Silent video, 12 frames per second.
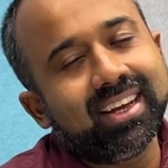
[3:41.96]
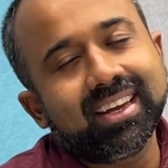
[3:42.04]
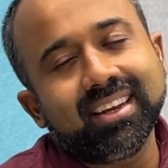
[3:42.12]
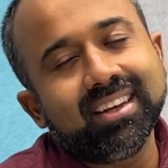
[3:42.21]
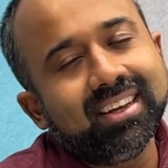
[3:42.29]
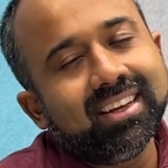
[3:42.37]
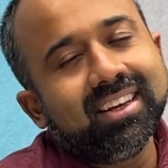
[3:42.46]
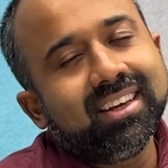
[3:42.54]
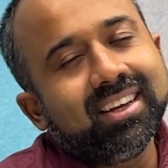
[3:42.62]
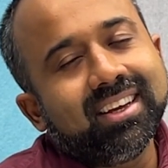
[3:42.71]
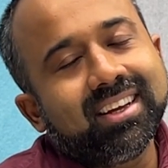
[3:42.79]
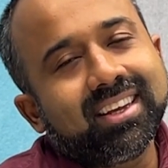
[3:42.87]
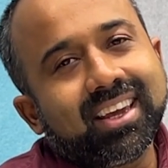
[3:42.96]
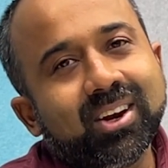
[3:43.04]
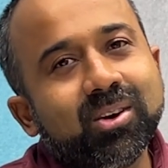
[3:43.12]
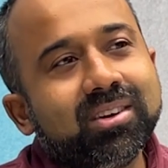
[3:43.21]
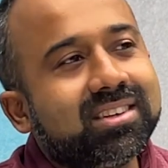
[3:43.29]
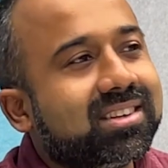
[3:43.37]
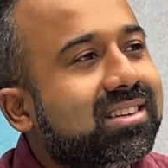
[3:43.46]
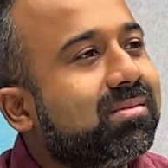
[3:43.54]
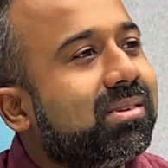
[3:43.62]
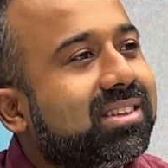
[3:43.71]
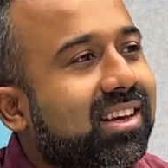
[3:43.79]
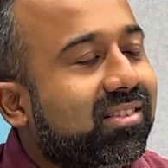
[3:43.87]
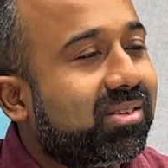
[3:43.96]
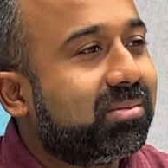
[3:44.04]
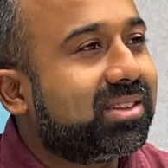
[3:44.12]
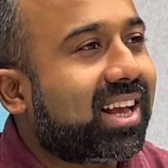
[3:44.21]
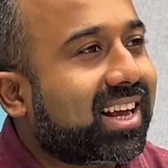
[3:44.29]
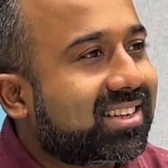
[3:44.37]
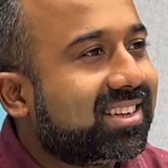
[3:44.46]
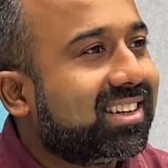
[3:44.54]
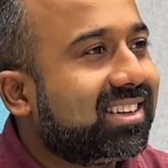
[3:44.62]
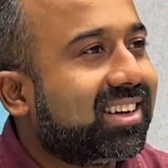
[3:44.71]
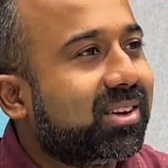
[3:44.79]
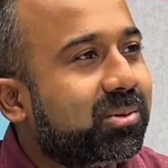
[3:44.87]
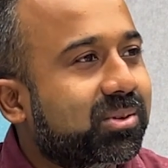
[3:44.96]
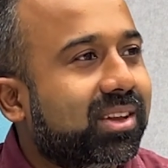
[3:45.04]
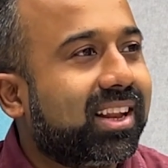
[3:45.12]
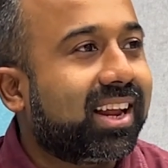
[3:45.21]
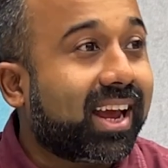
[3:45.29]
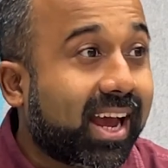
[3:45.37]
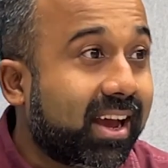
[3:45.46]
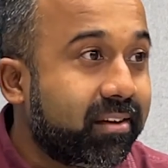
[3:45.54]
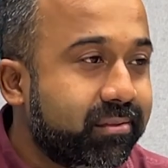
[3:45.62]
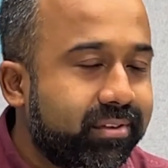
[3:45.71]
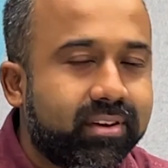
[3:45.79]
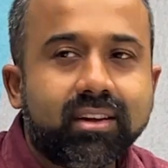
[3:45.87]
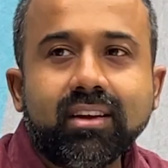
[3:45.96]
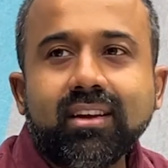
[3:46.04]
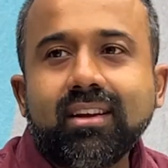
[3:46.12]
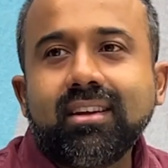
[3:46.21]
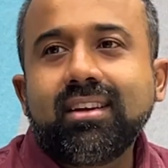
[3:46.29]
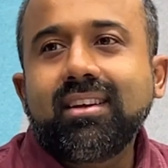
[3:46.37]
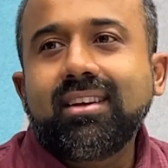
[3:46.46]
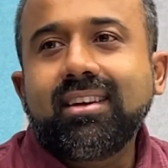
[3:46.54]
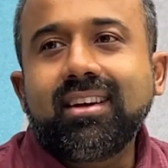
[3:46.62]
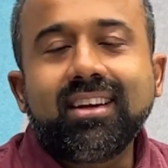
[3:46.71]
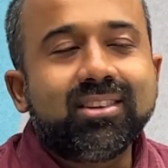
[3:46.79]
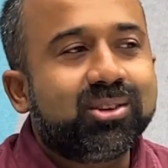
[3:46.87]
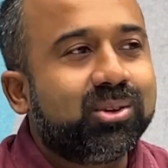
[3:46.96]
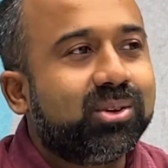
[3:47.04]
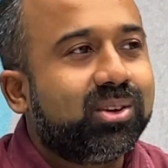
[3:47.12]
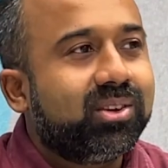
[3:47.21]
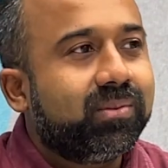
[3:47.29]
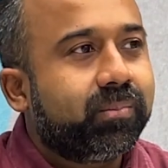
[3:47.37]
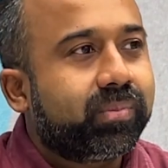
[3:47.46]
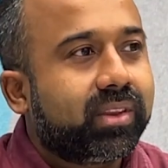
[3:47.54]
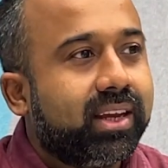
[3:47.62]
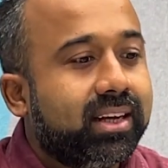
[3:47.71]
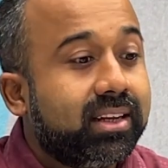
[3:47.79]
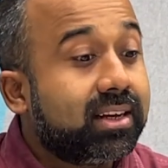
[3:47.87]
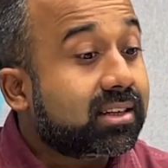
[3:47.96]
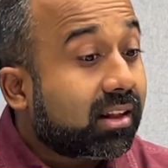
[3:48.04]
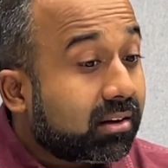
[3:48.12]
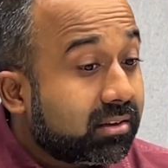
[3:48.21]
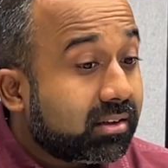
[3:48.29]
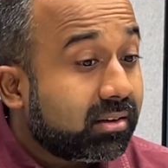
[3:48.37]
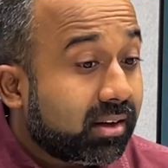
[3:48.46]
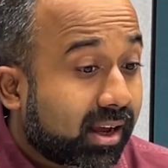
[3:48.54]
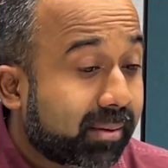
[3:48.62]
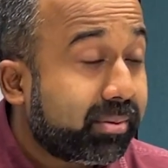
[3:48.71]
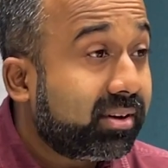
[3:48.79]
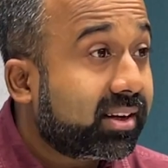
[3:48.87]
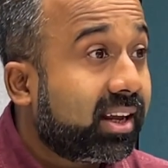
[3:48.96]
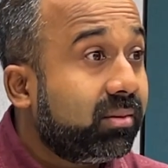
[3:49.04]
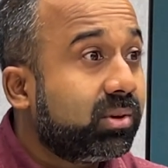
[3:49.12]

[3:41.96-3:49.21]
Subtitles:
I cannot distance myself from this accent that I have. And so ATS London happened again,